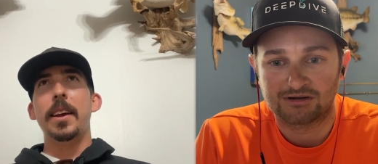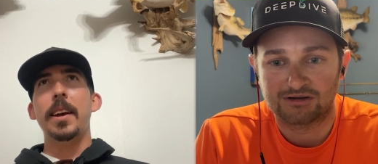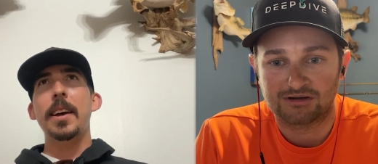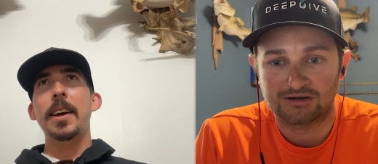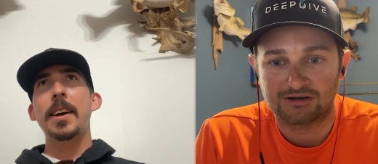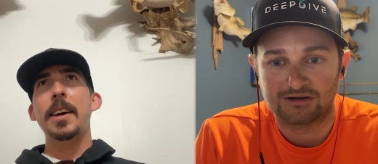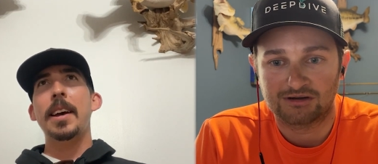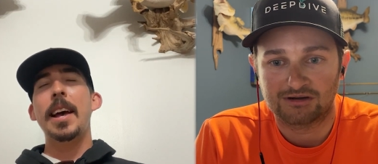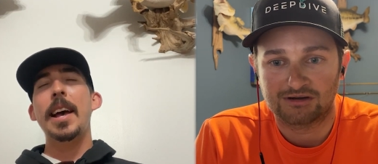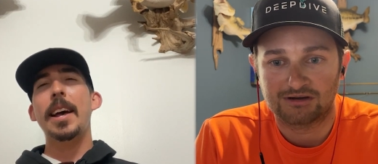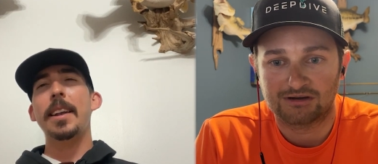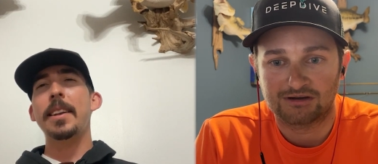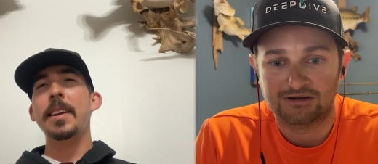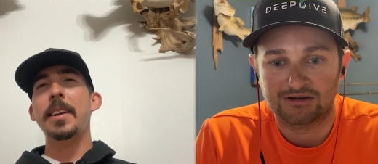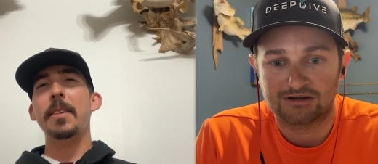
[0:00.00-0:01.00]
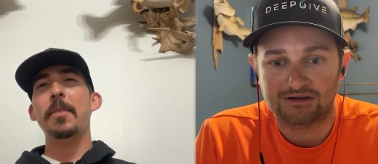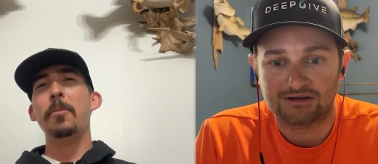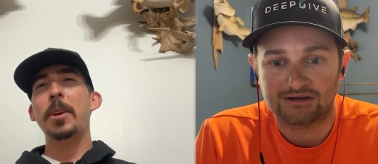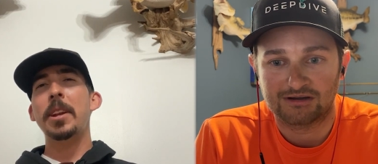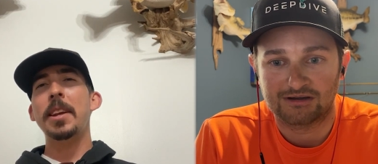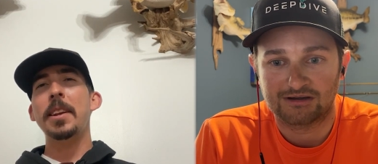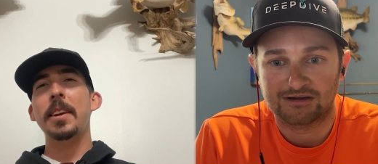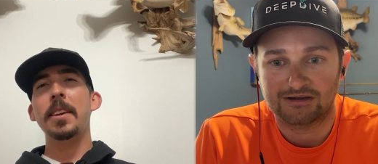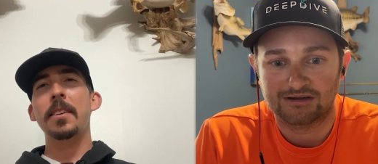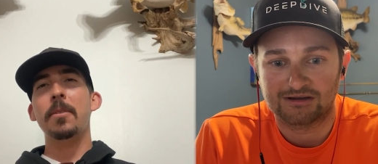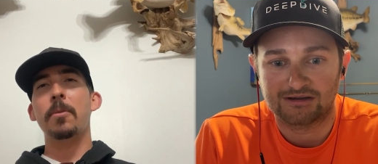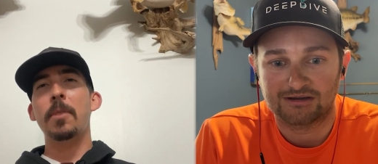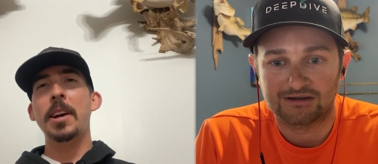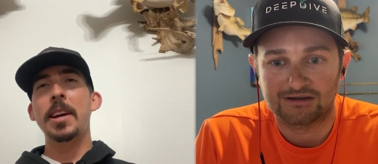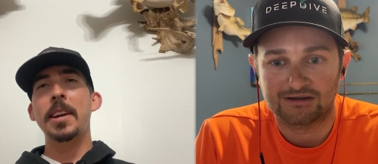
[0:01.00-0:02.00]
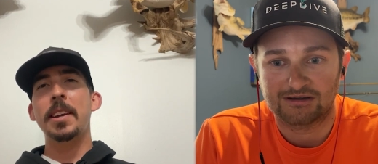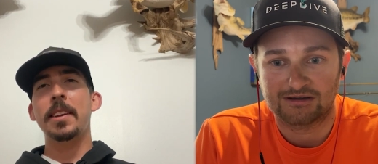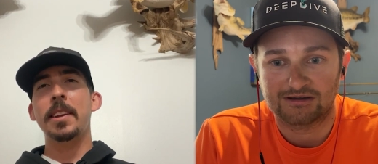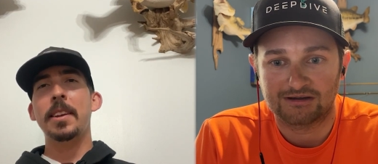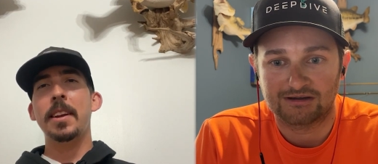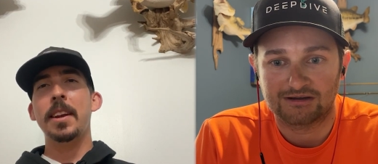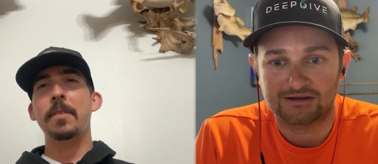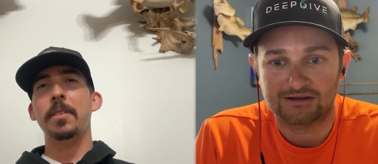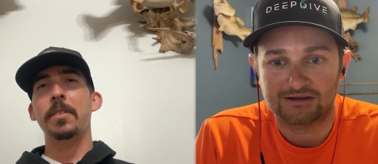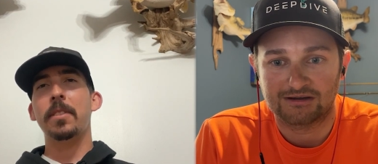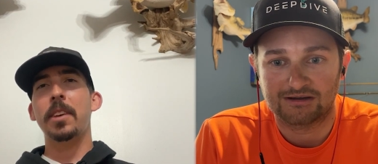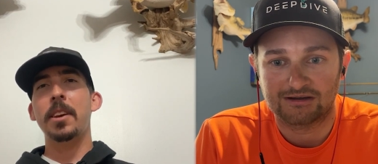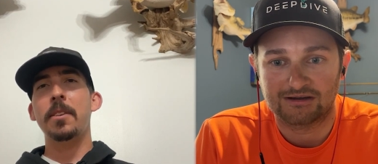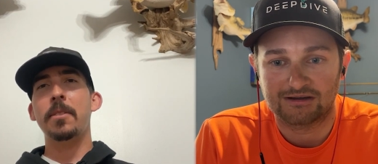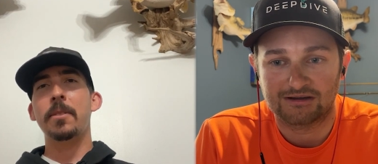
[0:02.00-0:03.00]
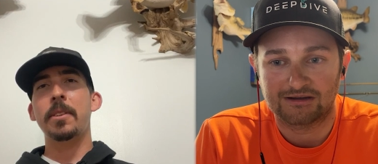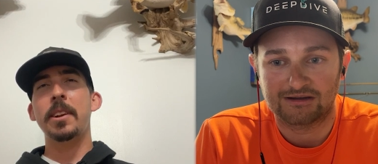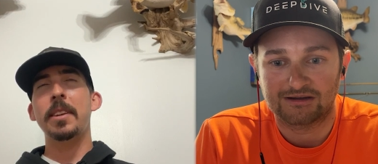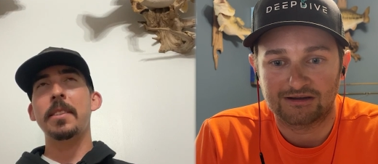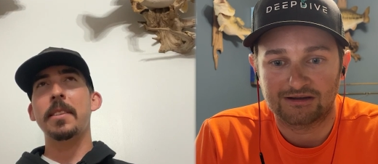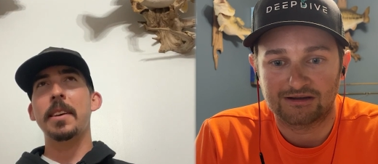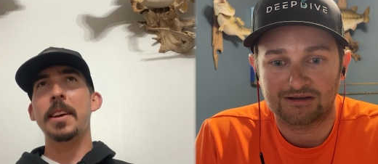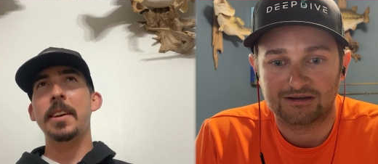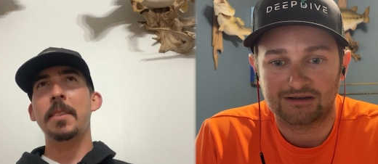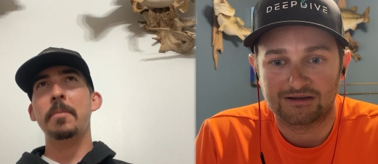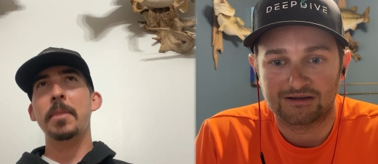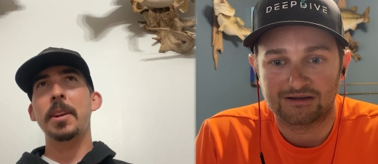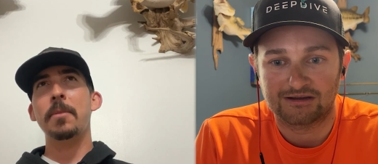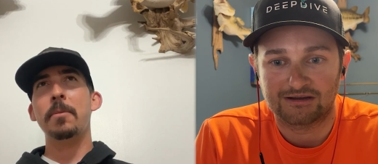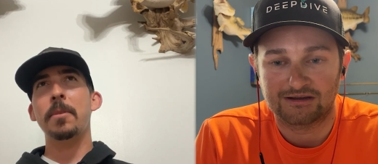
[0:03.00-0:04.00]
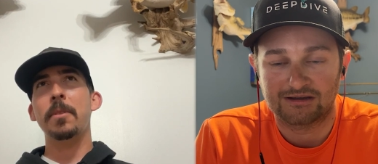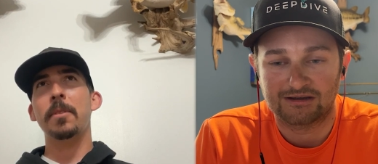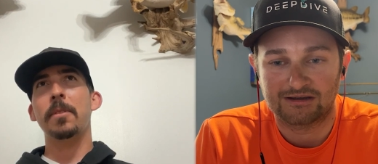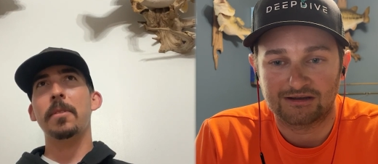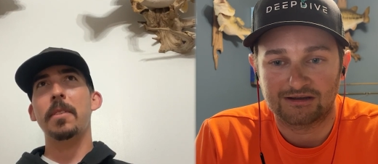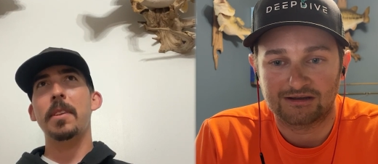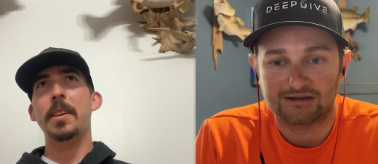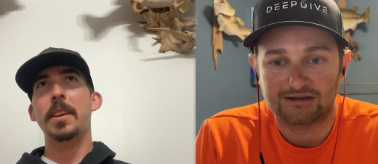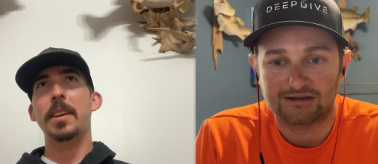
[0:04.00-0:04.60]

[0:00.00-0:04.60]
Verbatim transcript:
Speaker 1: Uh, I didn't. We didn't get to weigh it. Didn't have a scale or anything, but it was.